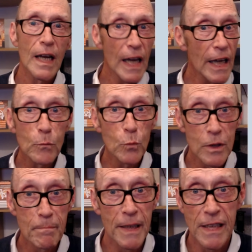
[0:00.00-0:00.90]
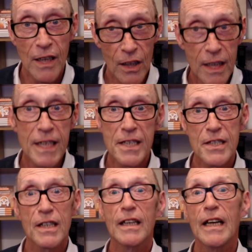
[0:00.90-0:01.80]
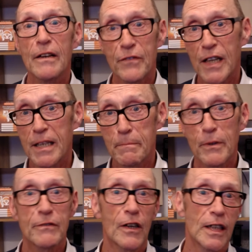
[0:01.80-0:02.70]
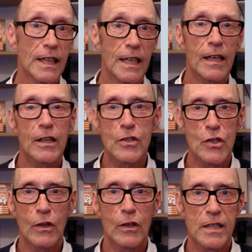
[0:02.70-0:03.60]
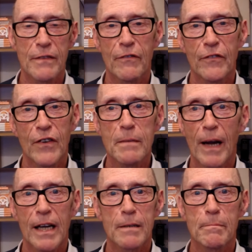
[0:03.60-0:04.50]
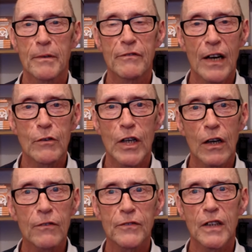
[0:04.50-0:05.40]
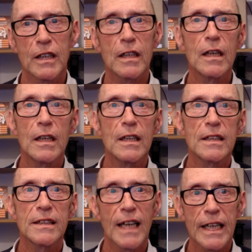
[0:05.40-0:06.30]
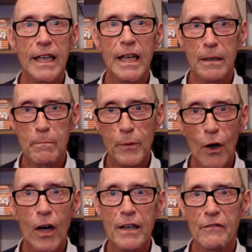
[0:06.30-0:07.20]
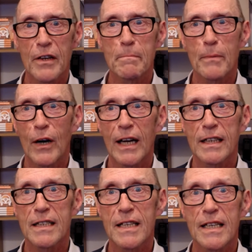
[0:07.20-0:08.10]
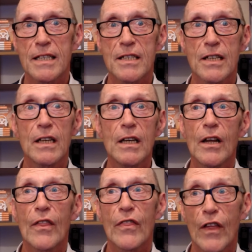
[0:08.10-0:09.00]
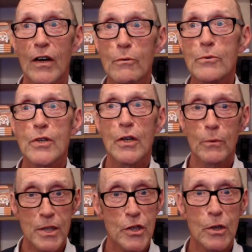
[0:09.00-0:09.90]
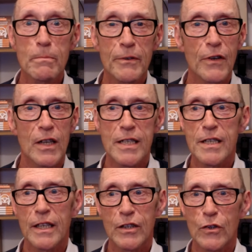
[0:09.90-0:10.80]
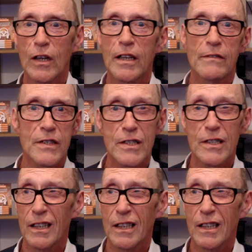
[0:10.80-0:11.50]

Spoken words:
It would be nice if they provided constructive feedback, but very often, taking private practice, those who are supervising drivers